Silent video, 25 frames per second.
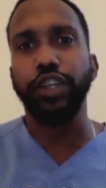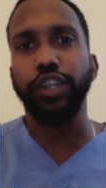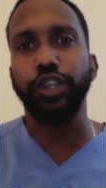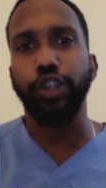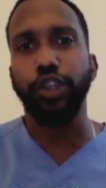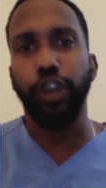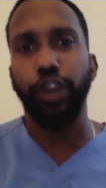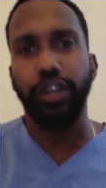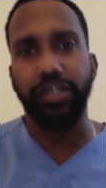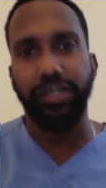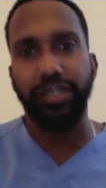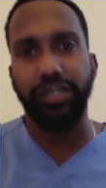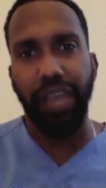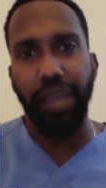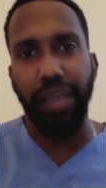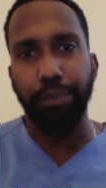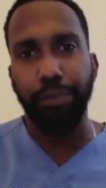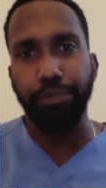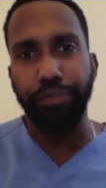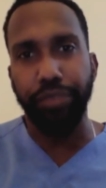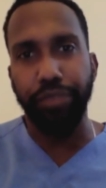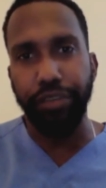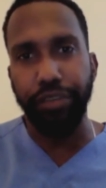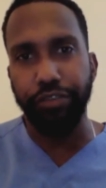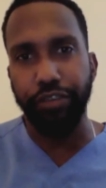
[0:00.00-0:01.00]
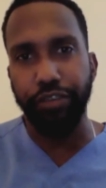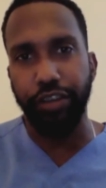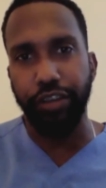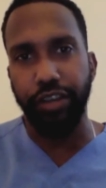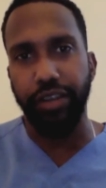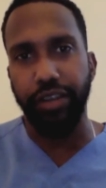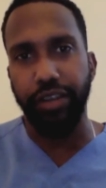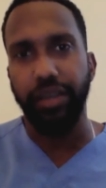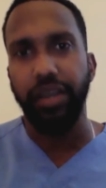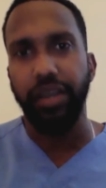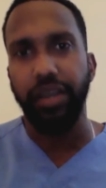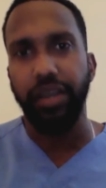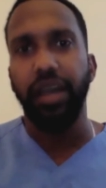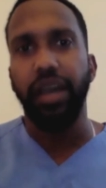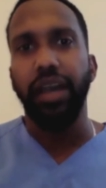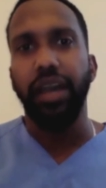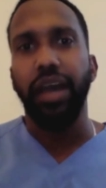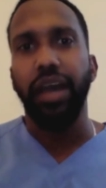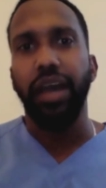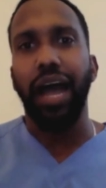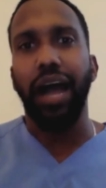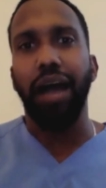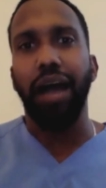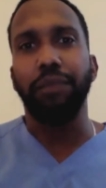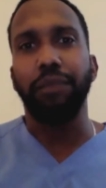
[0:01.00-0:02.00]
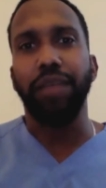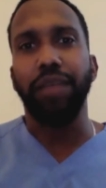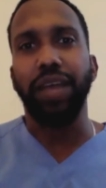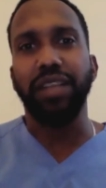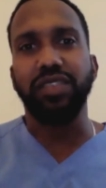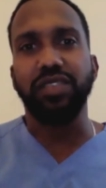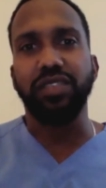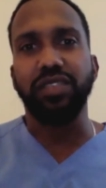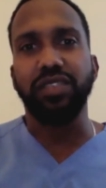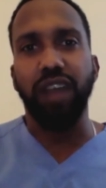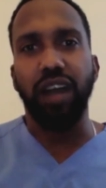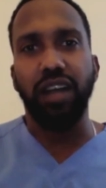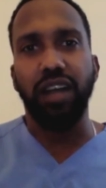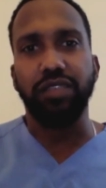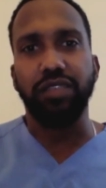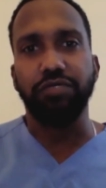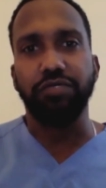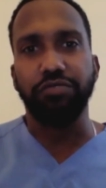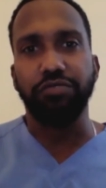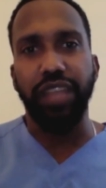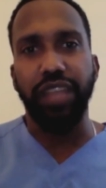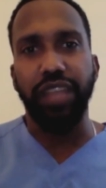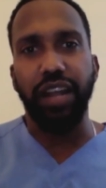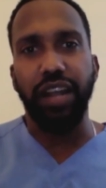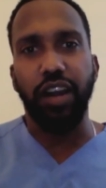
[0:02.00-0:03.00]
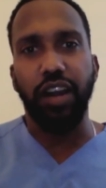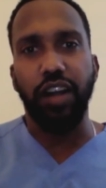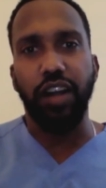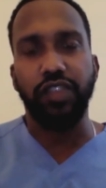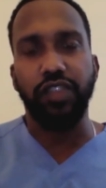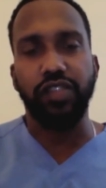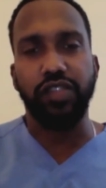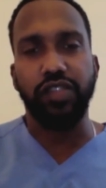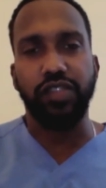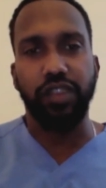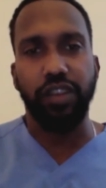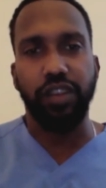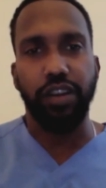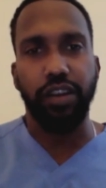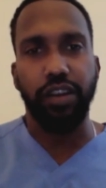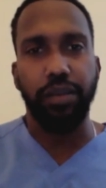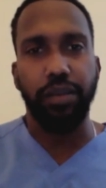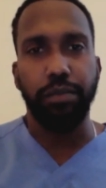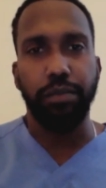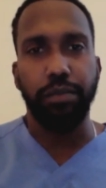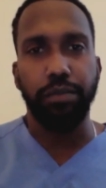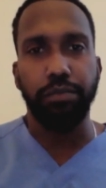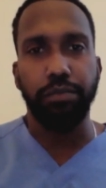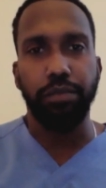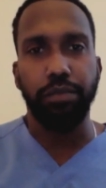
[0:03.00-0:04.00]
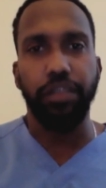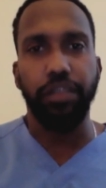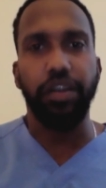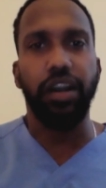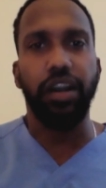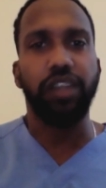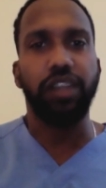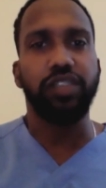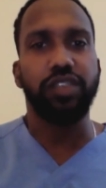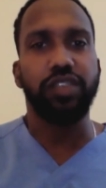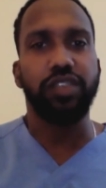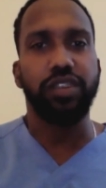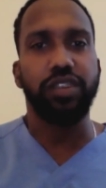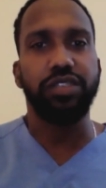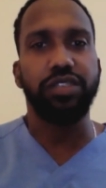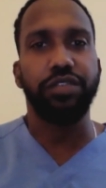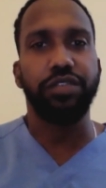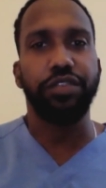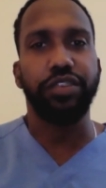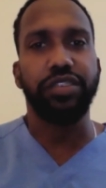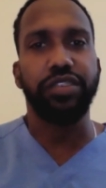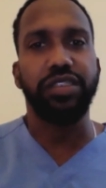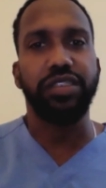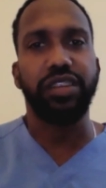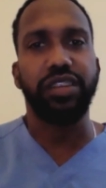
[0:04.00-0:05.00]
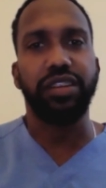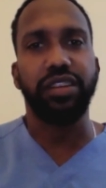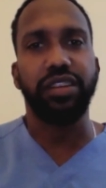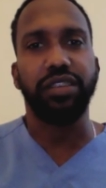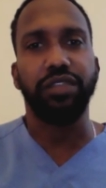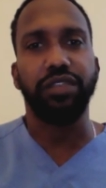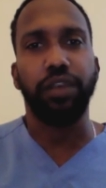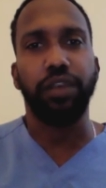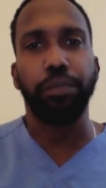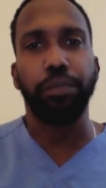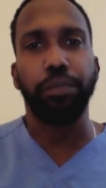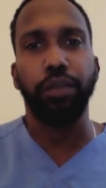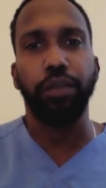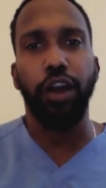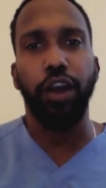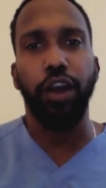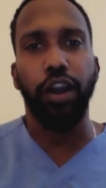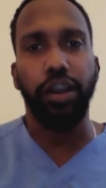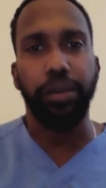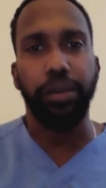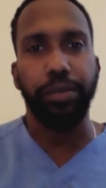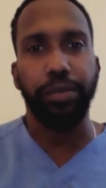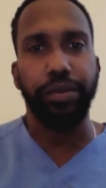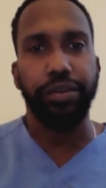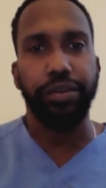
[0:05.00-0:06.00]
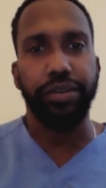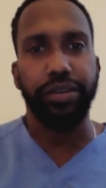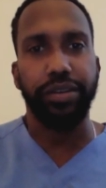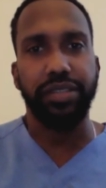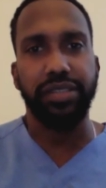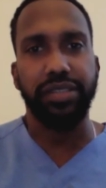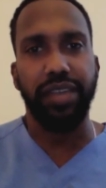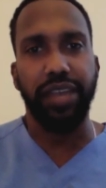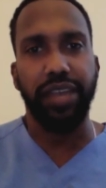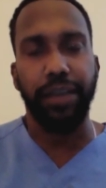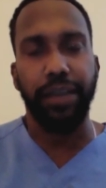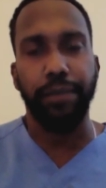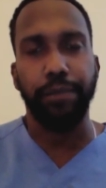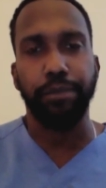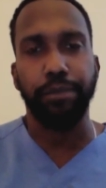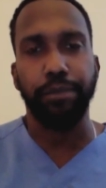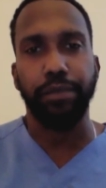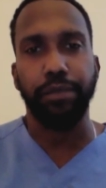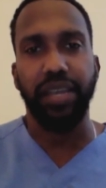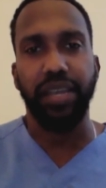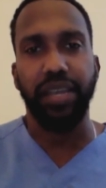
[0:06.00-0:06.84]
period, um, that's not really a concern. But the concern is if you're taking it for a prolonged period of time. And as I